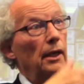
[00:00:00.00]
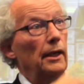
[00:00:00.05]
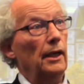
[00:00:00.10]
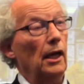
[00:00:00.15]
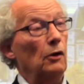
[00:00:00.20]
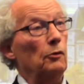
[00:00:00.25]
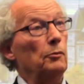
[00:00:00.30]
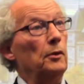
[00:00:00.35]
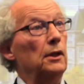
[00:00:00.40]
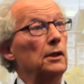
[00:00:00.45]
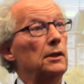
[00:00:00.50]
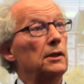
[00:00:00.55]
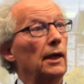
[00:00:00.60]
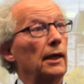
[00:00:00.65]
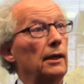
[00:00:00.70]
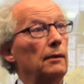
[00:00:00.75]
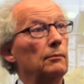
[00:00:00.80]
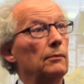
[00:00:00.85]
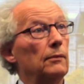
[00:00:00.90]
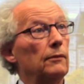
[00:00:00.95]
and that would be the
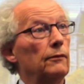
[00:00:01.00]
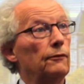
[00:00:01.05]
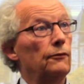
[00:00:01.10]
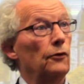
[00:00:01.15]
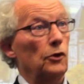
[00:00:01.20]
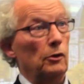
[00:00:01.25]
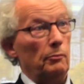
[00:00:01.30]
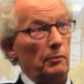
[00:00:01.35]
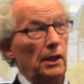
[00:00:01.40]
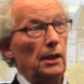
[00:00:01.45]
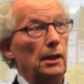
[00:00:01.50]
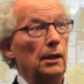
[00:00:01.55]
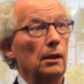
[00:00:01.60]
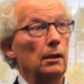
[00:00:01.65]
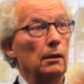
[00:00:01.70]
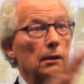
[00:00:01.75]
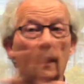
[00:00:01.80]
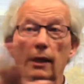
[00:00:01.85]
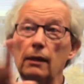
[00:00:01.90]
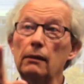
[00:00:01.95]
time for the
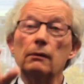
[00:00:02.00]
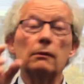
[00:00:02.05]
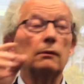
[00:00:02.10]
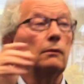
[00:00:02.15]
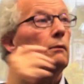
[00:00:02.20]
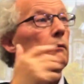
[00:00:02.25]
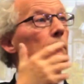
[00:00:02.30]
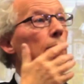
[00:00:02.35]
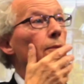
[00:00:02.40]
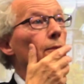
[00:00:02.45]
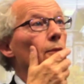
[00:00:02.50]
media and